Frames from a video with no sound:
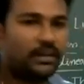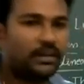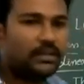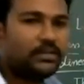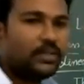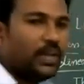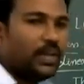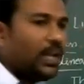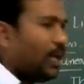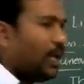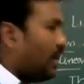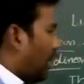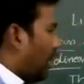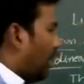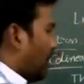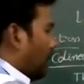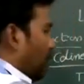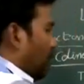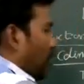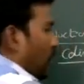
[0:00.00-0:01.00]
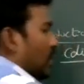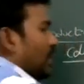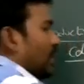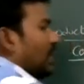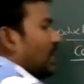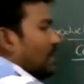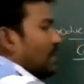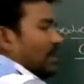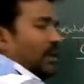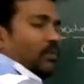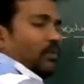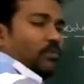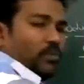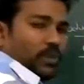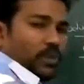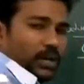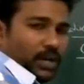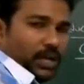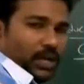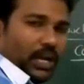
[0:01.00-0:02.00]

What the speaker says: 3 or more than 3 points.